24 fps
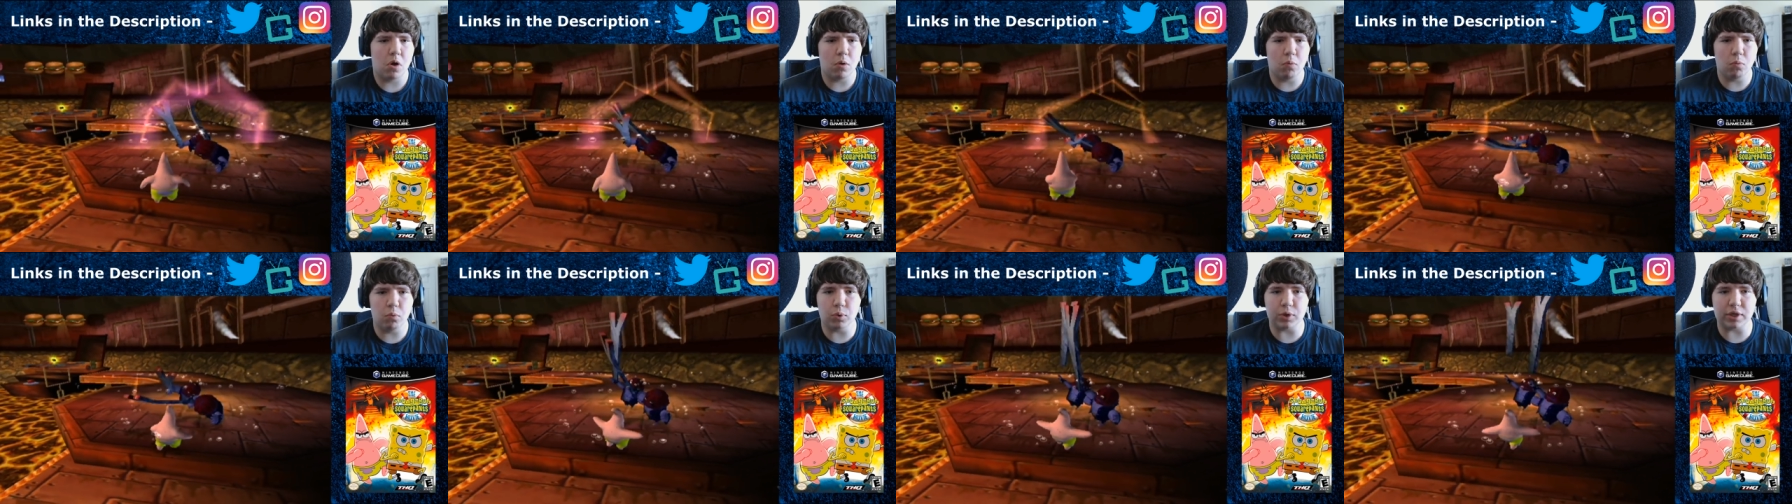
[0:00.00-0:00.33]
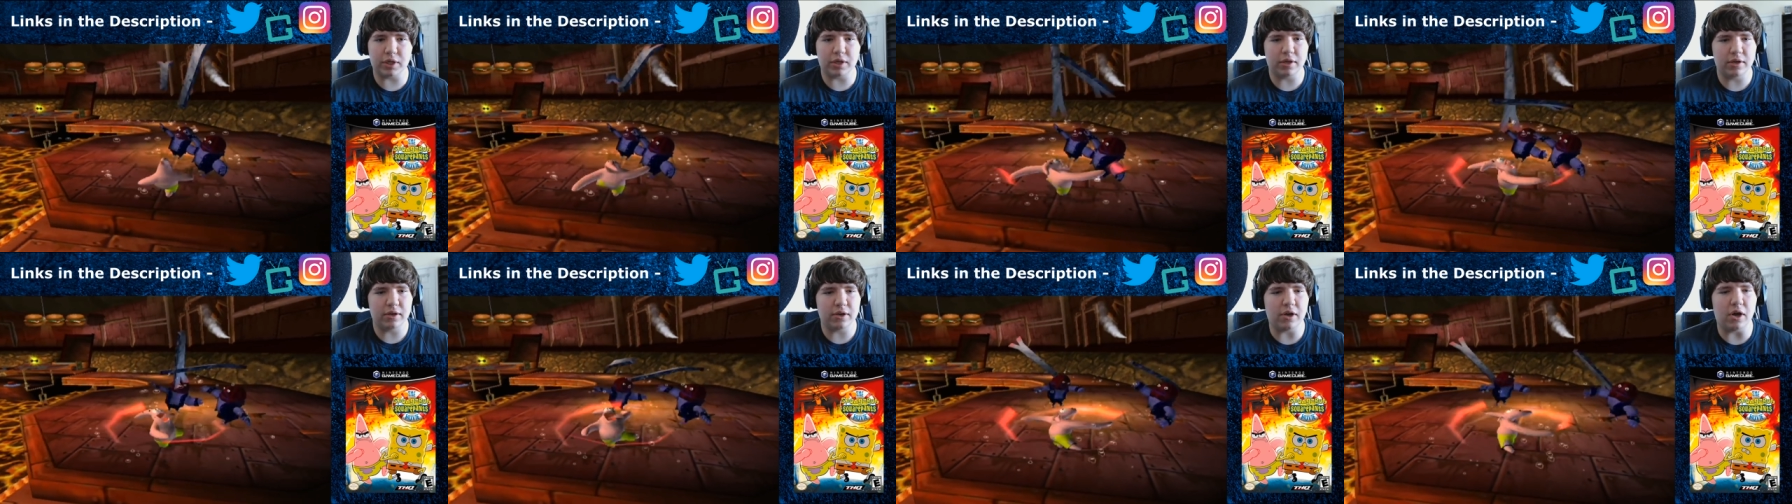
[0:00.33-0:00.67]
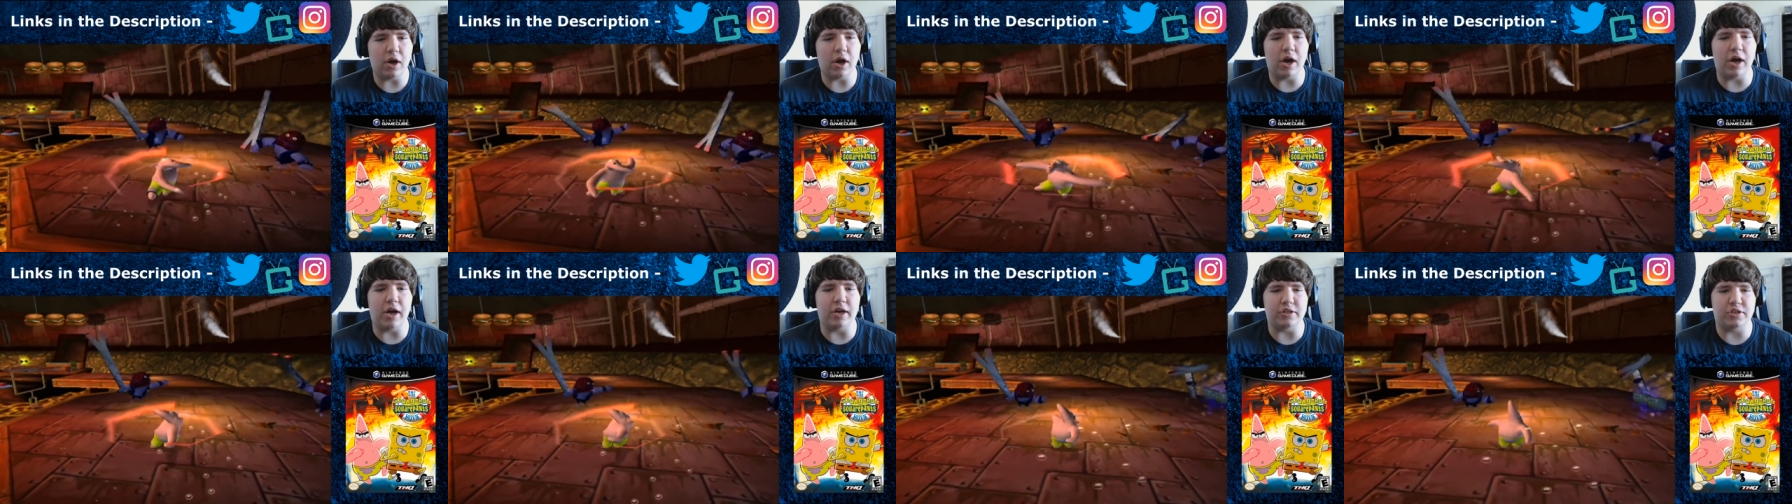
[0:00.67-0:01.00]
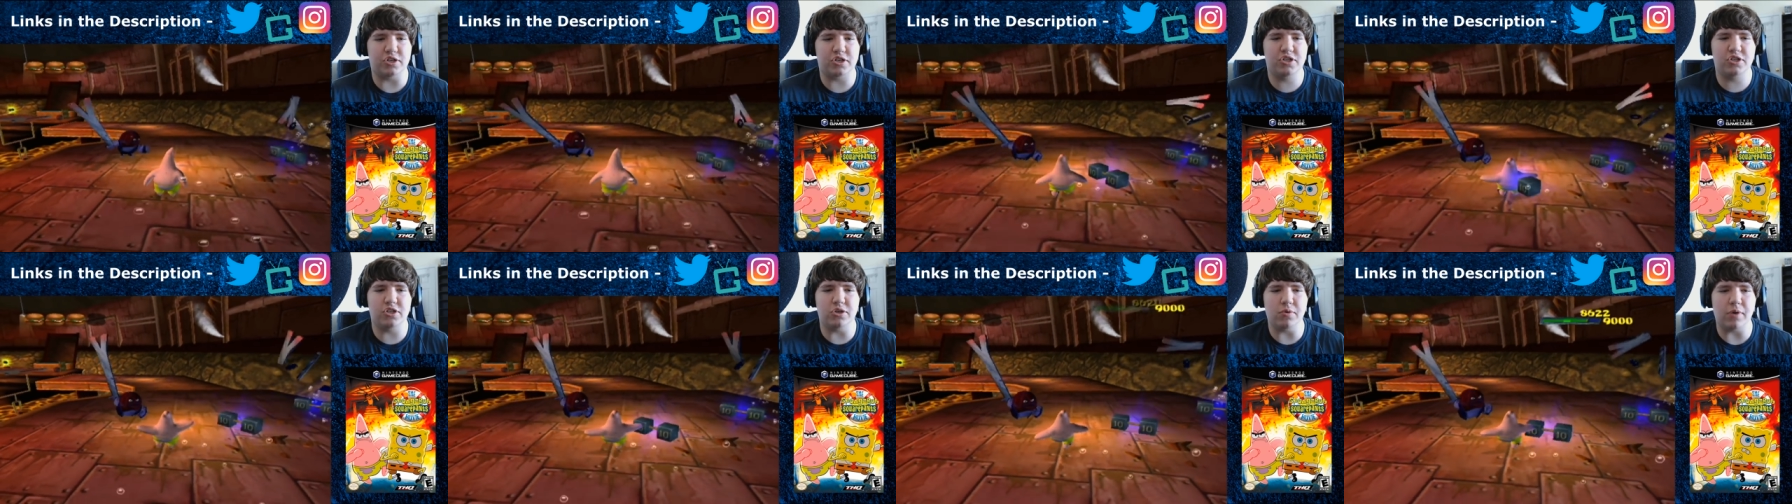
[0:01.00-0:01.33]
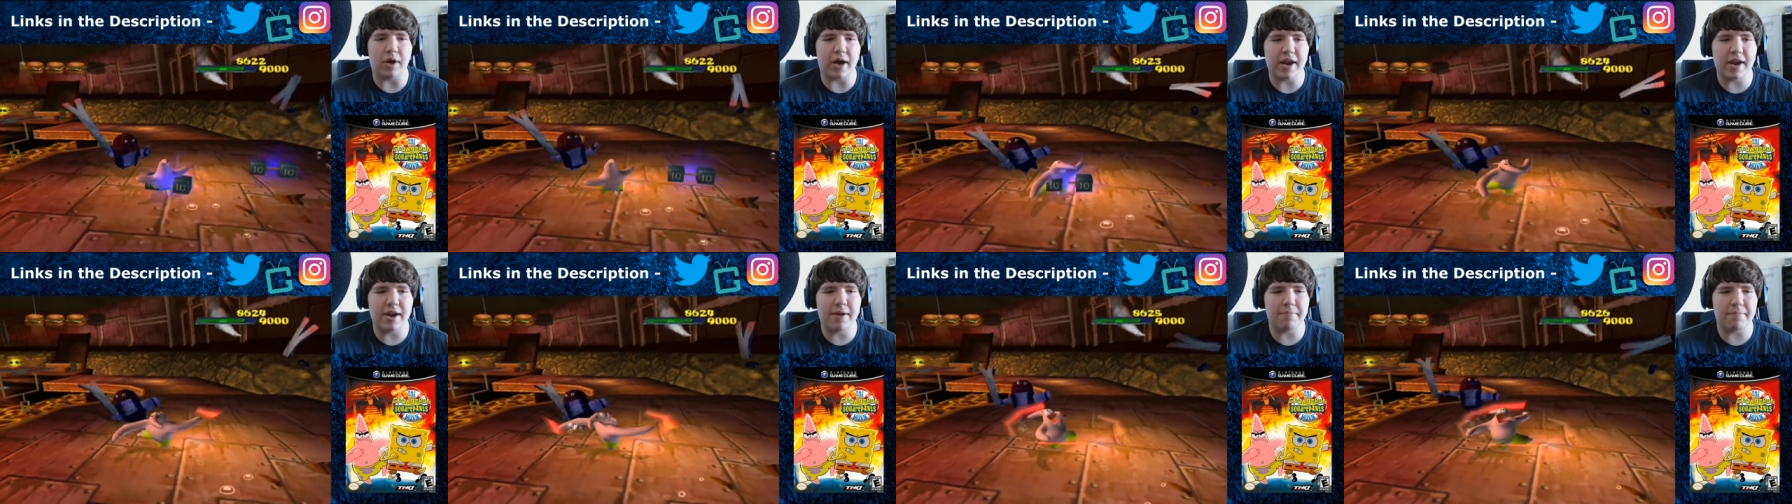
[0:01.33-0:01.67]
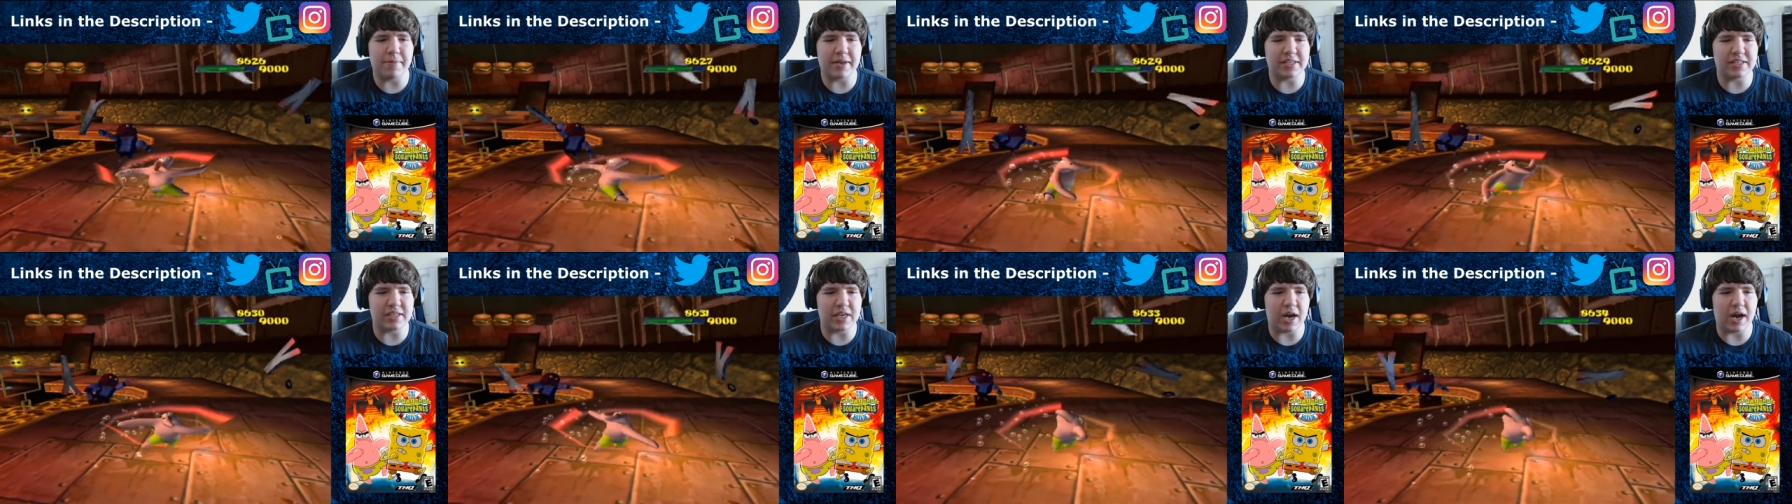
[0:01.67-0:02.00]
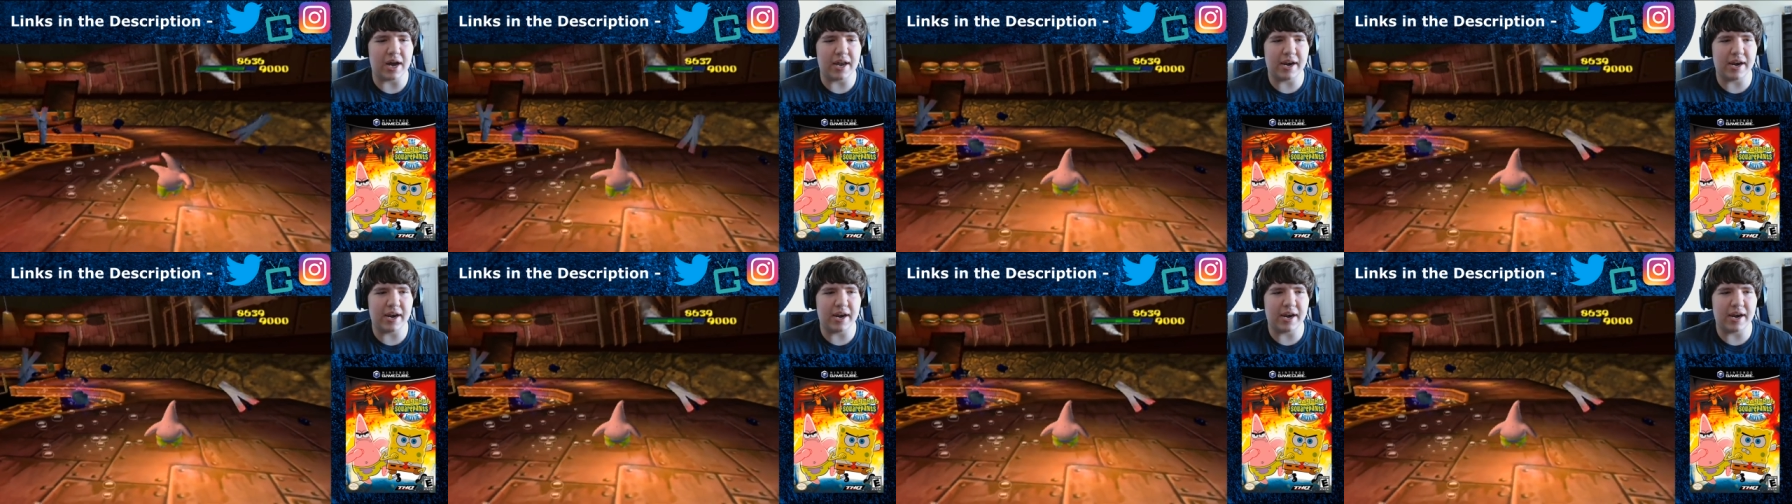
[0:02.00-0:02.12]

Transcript: What? Ah, shoot. I didn't mean to,